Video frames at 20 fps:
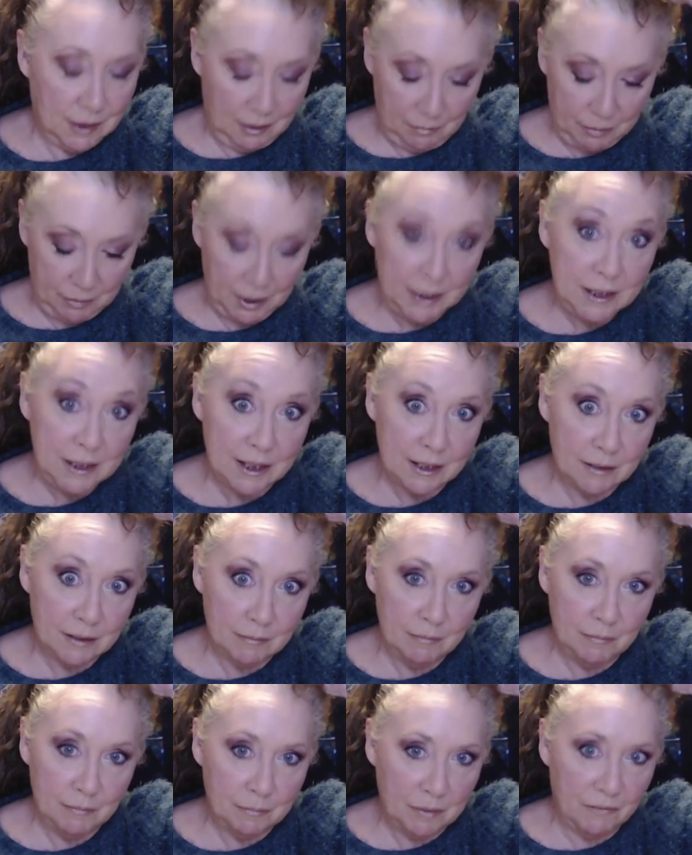place it
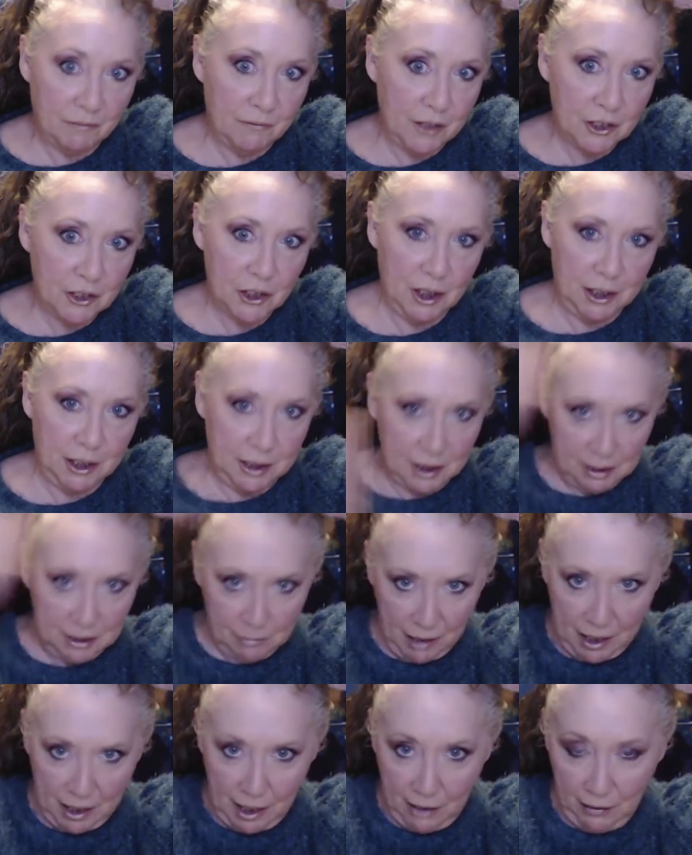professionally does
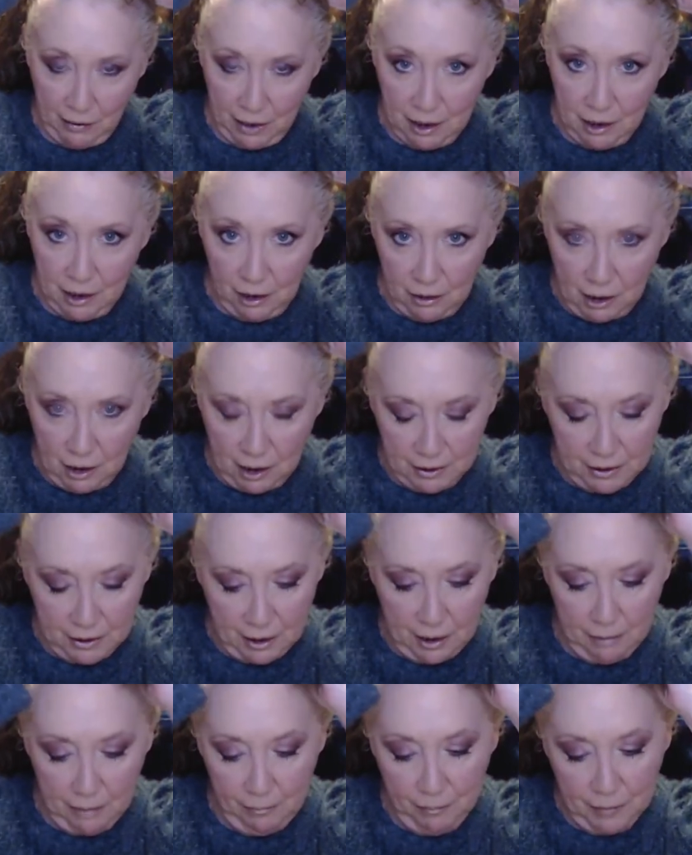my hair in a long
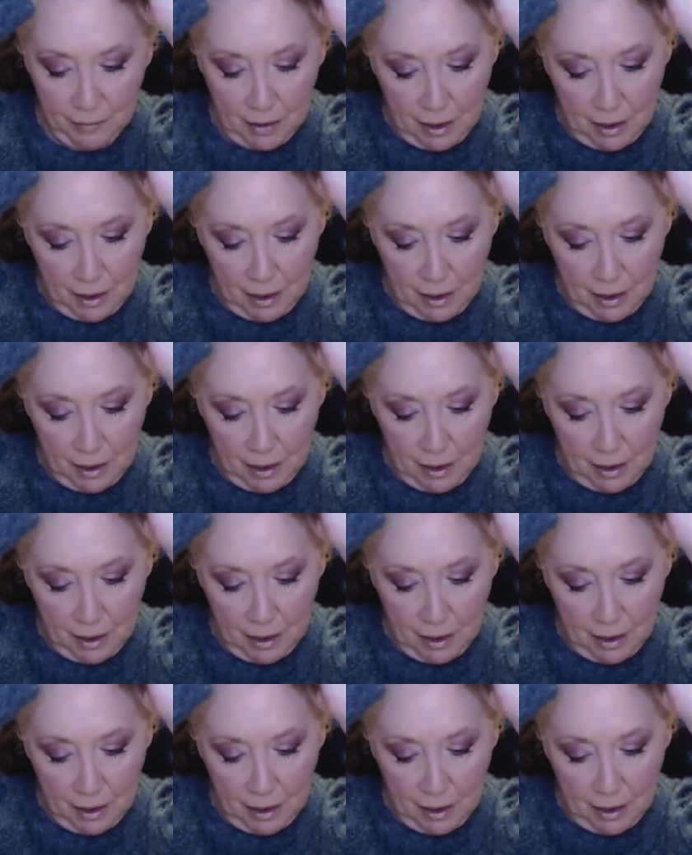time